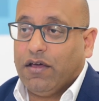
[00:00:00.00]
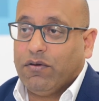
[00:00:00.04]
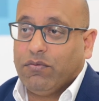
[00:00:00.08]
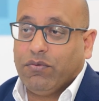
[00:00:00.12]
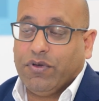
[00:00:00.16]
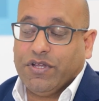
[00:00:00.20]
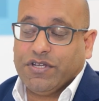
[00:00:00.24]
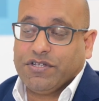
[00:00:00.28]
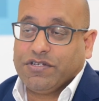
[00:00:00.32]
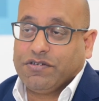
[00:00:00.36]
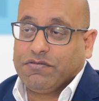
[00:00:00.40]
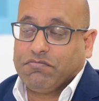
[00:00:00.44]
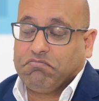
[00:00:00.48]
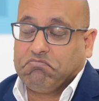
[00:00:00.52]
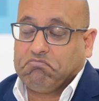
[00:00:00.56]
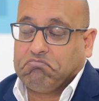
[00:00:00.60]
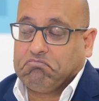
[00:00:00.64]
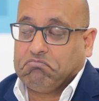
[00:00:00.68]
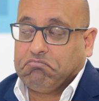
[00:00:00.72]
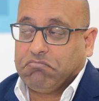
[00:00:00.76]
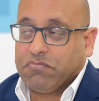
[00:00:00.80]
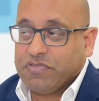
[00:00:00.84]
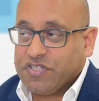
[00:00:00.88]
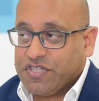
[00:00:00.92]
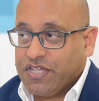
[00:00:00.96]
which
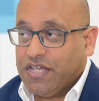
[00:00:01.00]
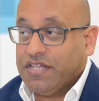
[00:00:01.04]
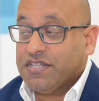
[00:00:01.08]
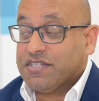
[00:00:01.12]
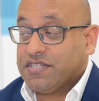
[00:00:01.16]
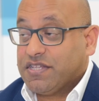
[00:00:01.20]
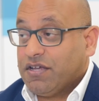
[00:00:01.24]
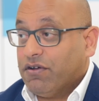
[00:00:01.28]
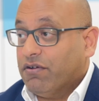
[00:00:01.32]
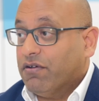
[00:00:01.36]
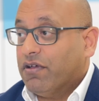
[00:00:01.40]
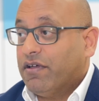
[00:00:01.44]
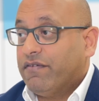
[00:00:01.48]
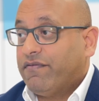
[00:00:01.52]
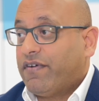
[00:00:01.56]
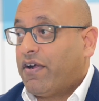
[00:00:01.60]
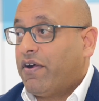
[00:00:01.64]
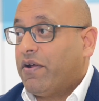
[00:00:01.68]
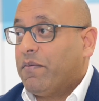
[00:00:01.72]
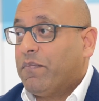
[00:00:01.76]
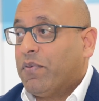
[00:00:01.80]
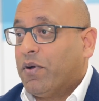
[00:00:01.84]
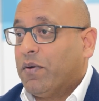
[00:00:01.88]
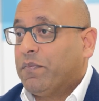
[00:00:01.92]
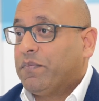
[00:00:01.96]
is still a
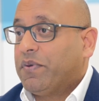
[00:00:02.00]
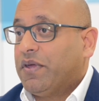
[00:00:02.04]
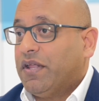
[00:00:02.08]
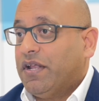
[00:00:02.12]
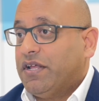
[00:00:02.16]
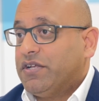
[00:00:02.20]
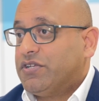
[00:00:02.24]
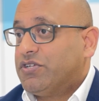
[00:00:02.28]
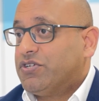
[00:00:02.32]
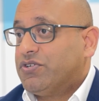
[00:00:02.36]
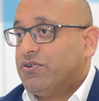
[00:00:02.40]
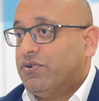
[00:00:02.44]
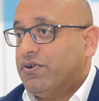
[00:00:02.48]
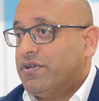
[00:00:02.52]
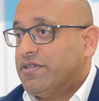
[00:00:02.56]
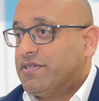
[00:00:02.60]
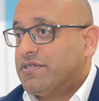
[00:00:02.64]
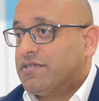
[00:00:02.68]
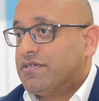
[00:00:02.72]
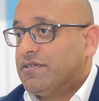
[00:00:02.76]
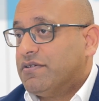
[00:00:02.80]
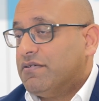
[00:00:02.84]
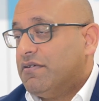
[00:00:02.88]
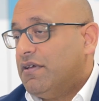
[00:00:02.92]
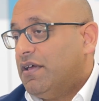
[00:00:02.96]
very popular
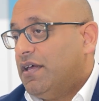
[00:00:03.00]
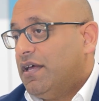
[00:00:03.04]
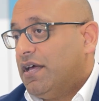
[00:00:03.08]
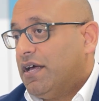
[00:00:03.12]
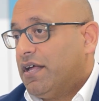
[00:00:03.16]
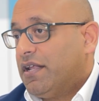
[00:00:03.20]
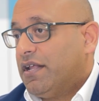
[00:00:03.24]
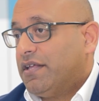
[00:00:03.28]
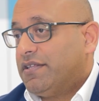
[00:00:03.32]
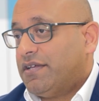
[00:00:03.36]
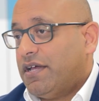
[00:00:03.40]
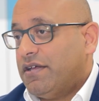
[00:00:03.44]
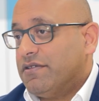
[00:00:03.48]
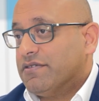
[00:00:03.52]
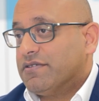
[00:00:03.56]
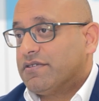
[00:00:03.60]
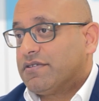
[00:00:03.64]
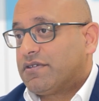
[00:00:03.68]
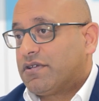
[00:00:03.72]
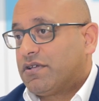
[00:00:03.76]
choice, and I don't